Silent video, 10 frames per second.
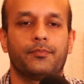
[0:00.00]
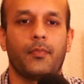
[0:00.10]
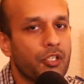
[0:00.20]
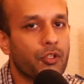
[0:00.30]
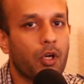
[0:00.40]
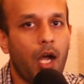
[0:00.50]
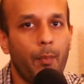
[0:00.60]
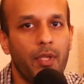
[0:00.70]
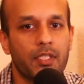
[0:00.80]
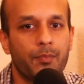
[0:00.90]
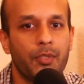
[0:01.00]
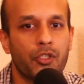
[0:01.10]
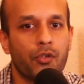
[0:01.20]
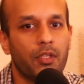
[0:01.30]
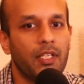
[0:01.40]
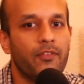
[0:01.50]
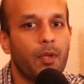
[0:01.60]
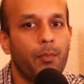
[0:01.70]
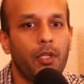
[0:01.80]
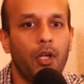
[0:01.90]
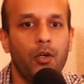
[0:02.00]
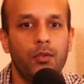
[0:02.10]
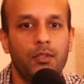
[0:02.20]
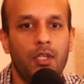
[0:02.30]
your comments, be sure to leave them below.